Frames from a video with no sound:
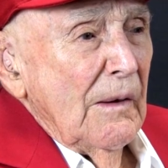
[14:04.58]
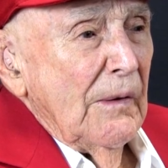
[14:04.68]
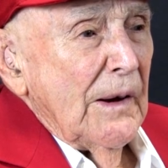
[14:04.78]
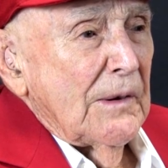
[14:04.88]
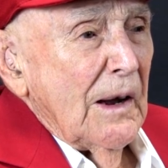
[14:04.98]

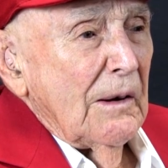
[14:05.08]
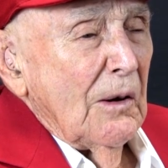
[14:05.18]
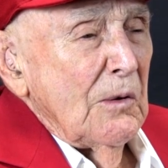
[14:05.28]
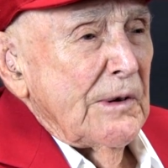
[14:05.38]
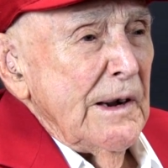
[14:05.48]
that
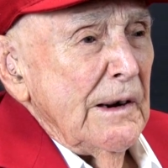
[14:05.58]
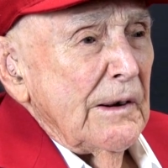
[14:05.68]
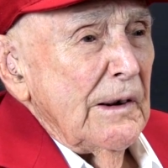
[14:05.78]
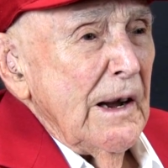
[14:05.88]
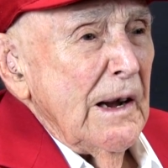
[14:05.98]

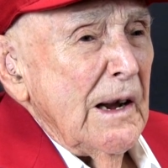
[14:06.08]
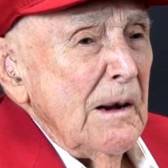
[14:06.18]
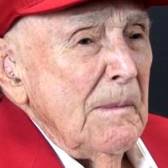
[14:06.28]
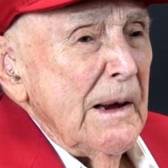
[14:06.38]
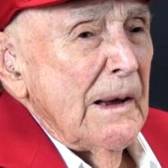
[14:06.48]
lieutenant, and he
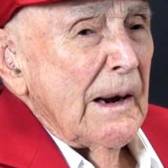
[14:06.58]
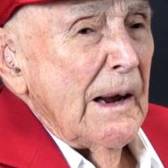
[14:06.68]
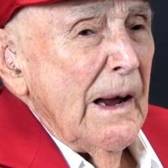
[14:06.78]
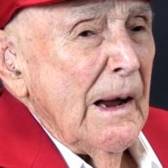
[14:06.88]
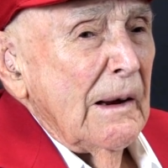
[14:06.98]
gave me that
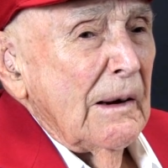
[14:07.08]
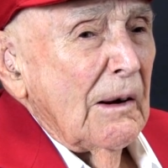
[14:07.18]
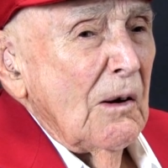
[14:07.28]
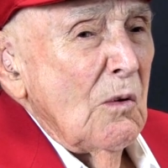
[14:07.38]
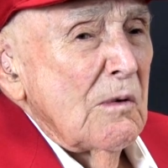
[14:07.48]
hand to
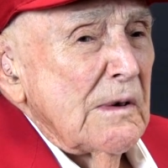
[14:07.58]
go,